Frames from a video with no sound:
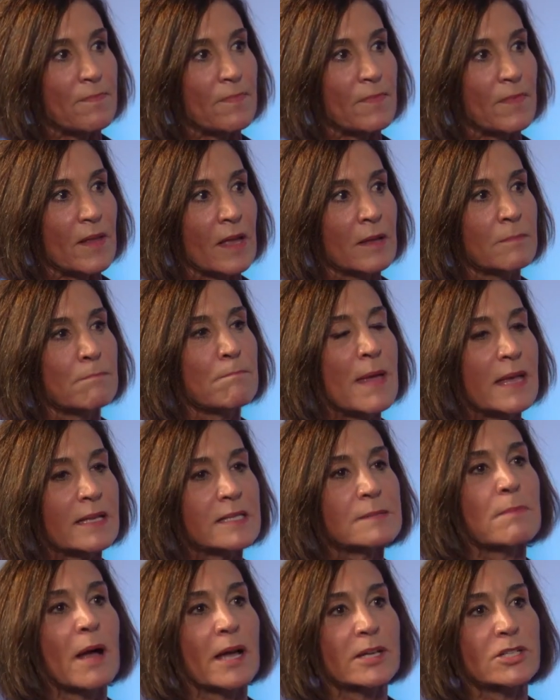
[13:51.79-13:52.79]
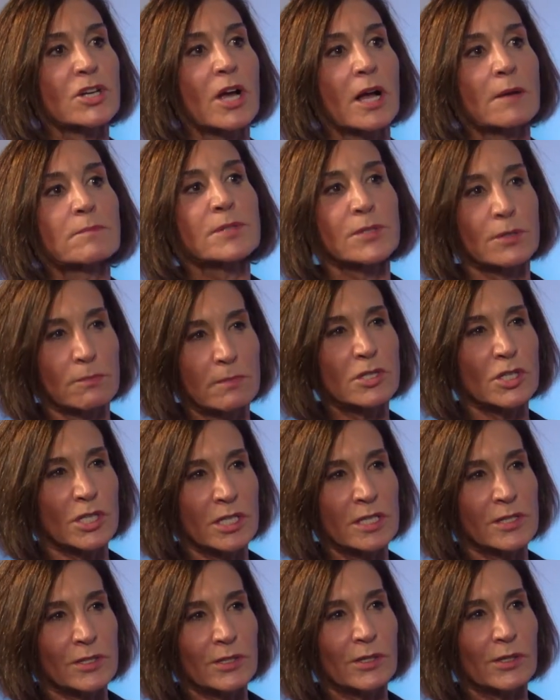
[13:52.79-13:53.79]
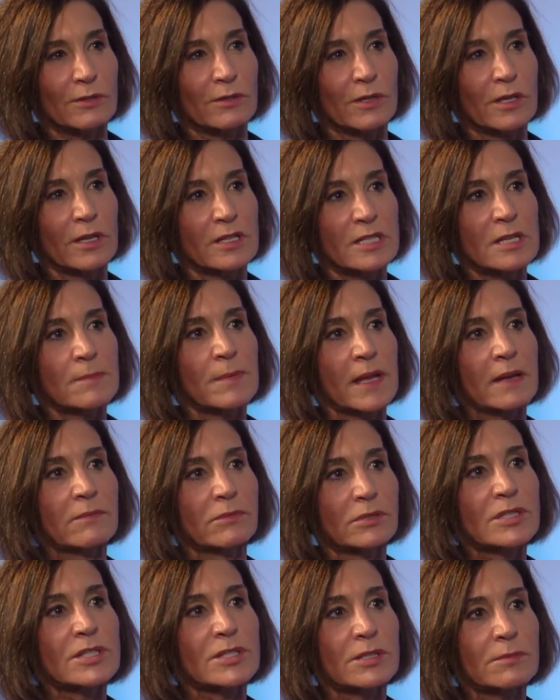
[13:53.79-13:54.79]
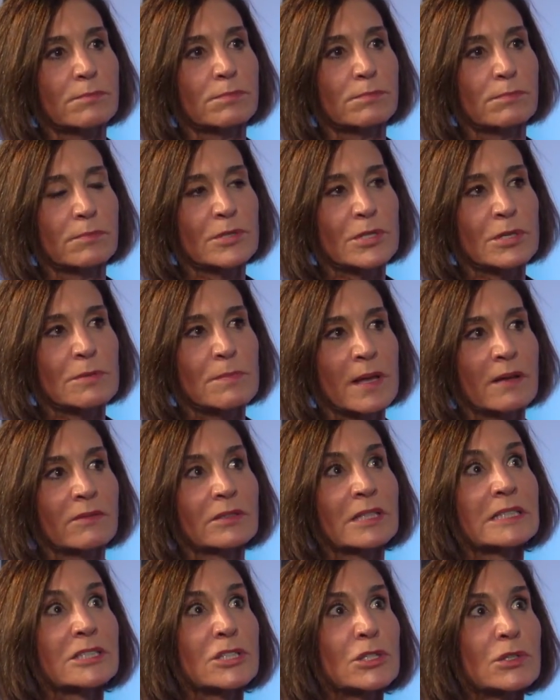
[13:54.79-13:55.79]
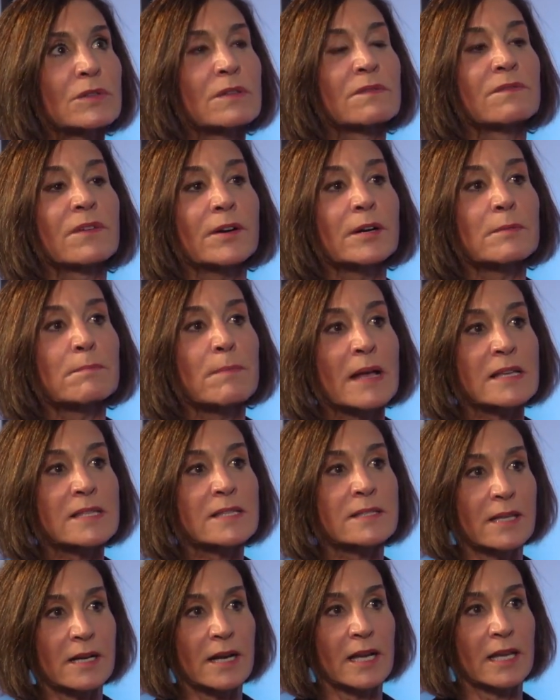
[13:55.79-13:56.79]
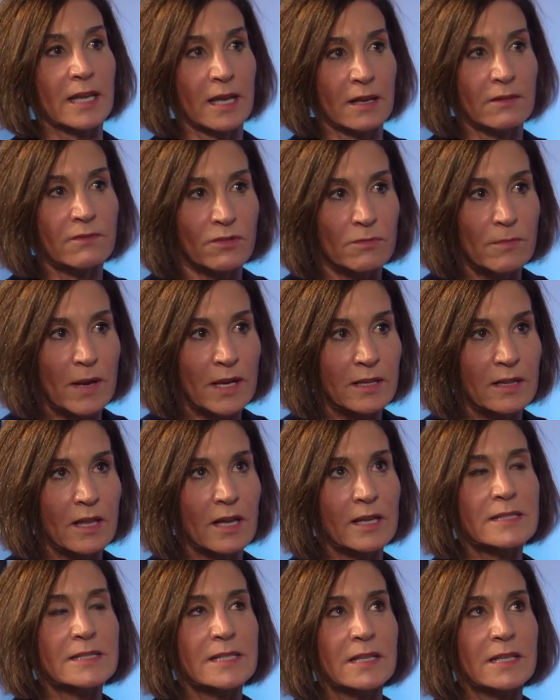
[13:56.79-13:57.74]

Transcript: it makes my job so much easier to be able to do the very best that I can for my clients.